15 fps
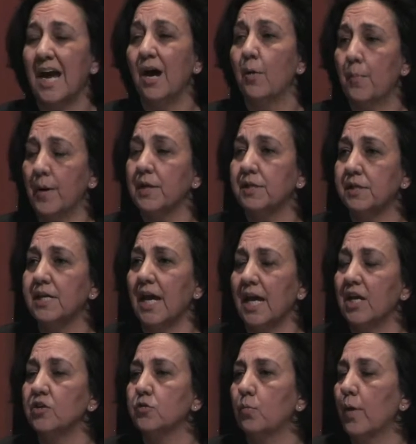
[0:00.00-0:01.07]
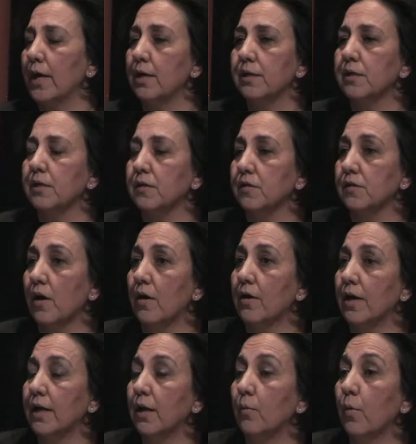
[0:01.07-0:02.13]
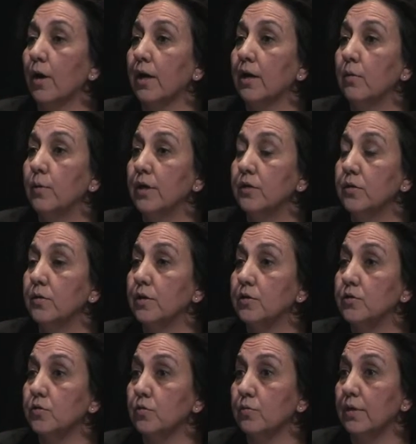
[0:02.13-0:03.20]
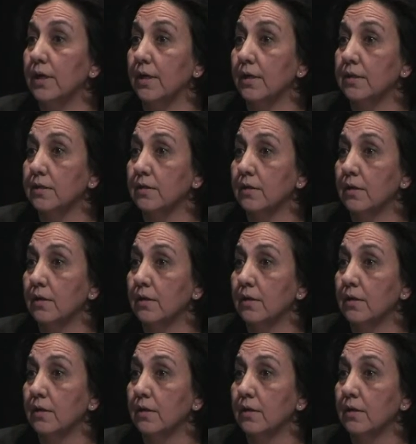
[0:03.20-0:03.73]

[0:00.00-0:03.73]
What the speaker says: help us gauge when is this starting and what can we do to treat it.